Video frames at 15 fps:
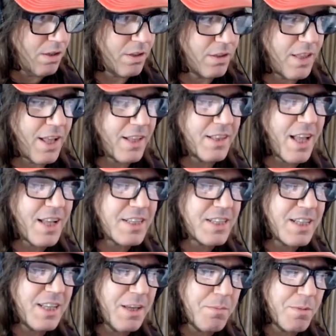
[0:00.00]
Look, that, that's
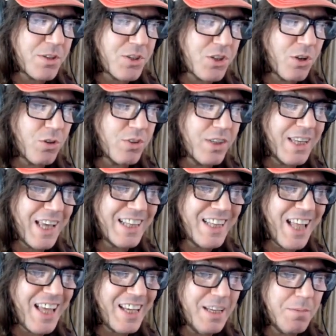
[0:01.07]
the image too. To get
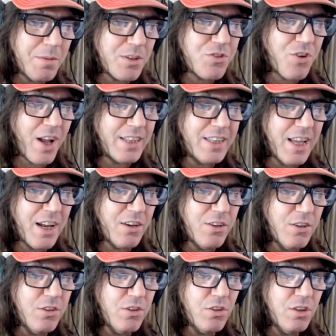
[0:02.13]
that image right there,
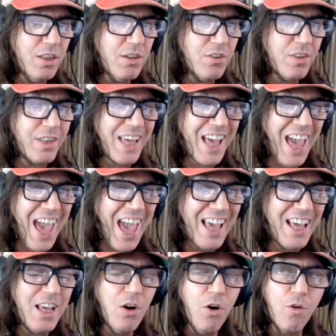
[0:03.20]
you, you're literally
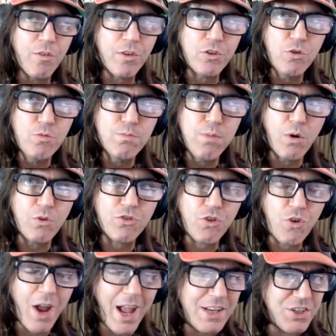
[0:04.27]
hanging over two boats
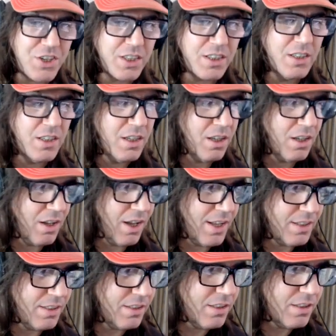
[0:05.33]
crashing.
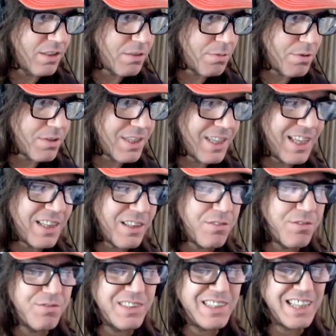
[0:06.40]
Right? You're supposed to get the,
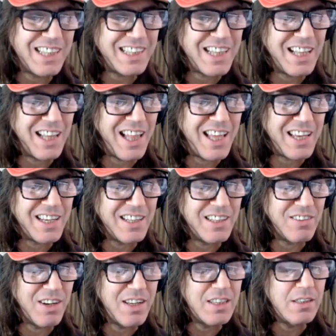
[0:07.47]
get the hell out of there,
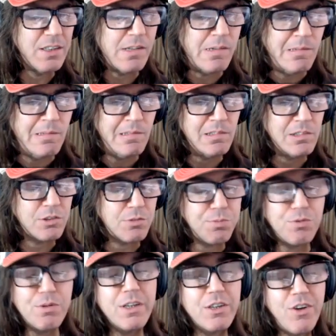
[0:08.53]
right? It's
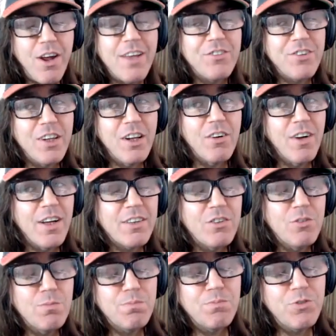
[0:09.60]
pretty crazy, though, right?
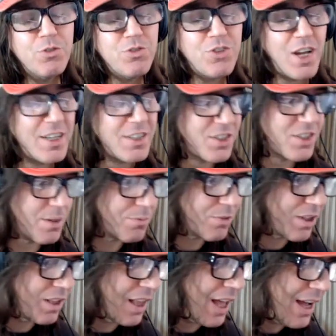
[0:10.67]
Two two giant ships
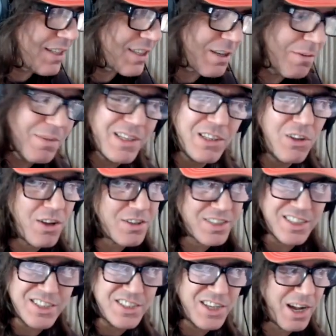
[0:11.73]
collide. Somebody lost
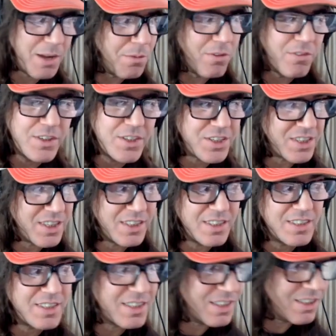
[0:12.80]
their job over this shit.
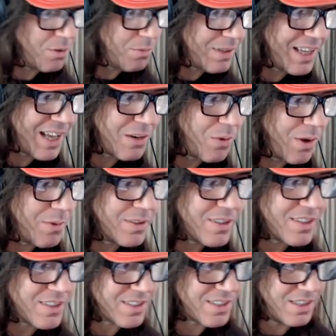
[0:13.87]
This, nobody got away with this.